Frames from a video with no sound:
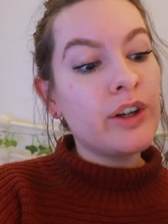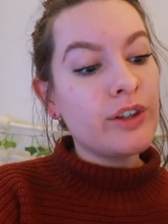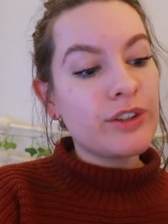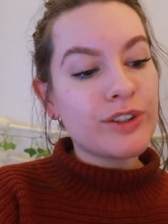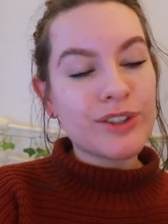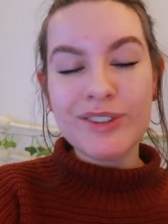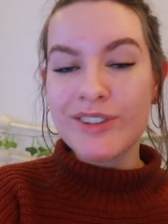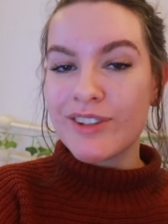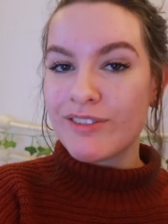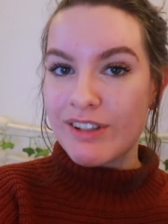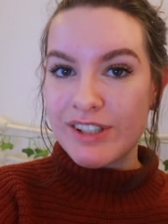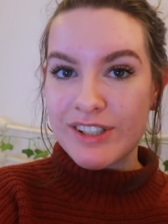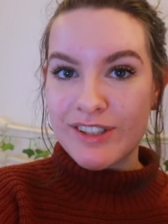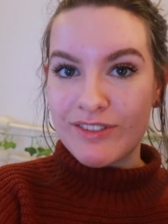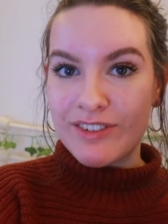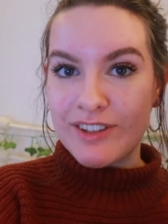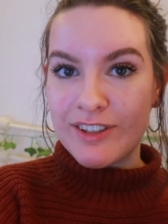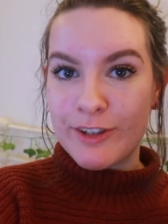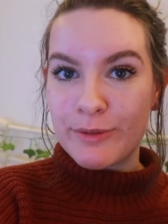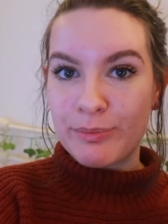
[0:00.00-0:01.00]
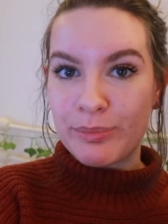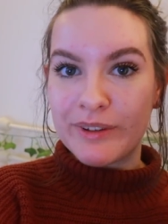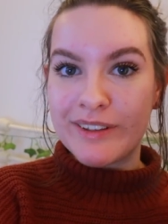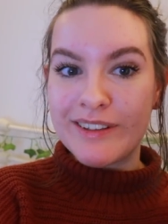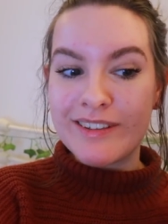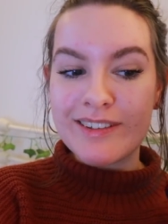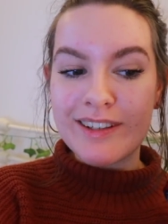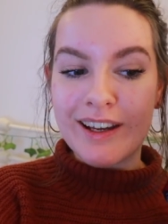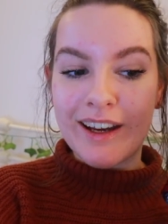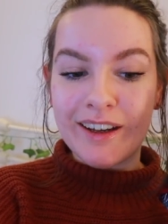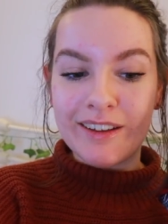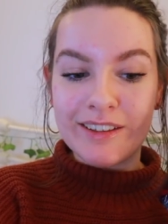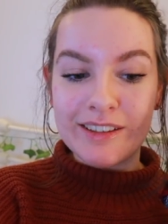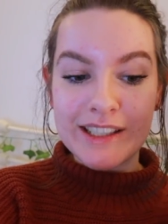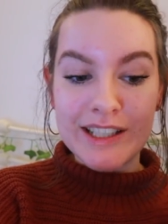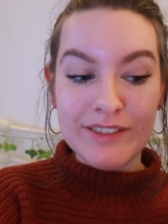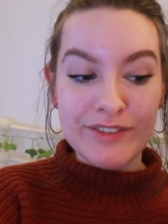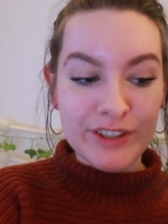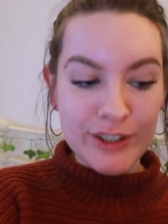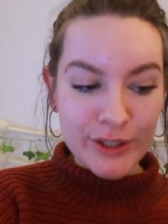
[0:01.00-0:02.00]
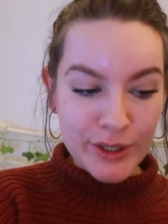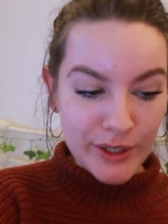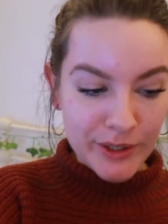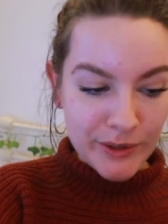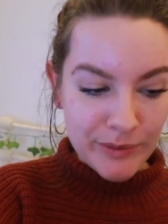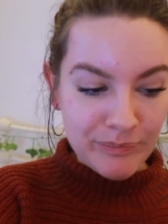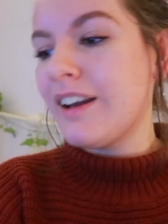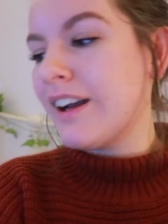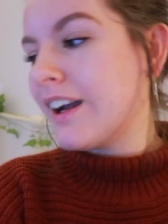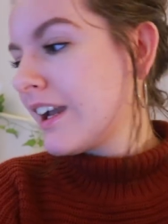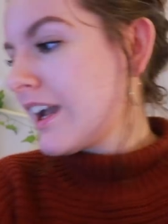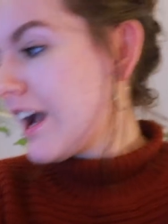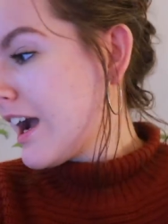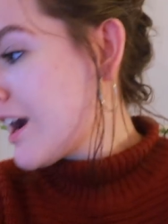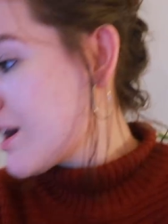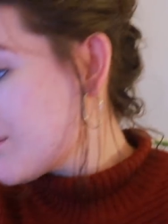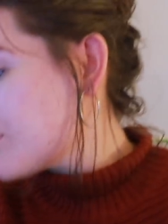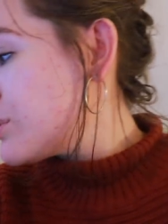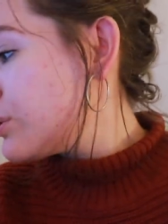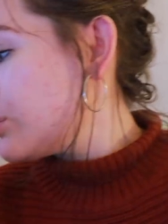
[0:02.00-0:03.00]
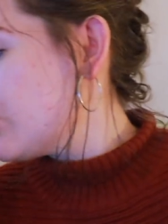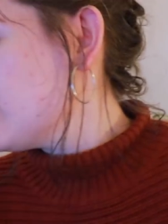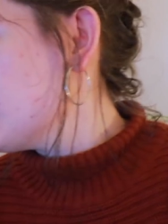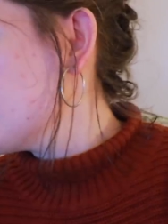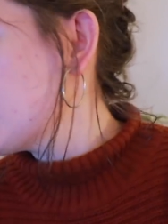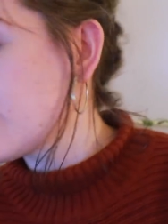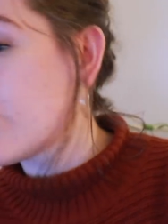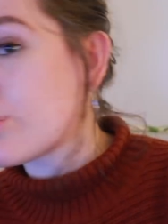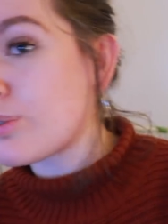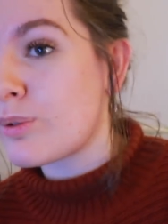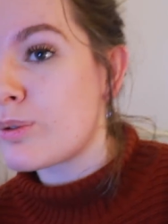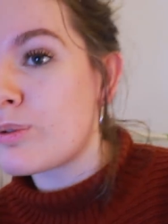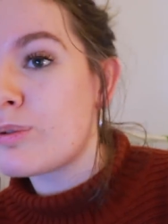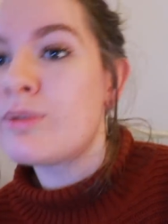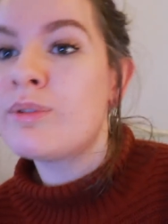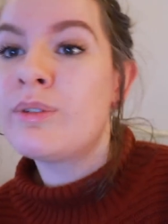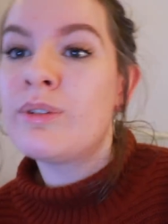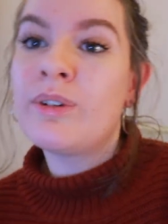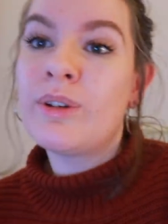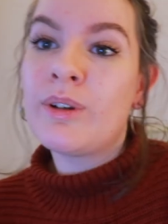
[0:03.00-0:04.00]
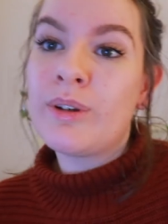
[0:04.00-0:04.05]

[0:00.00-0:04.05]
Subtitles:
during the rest of these sprints and give it a go. I am also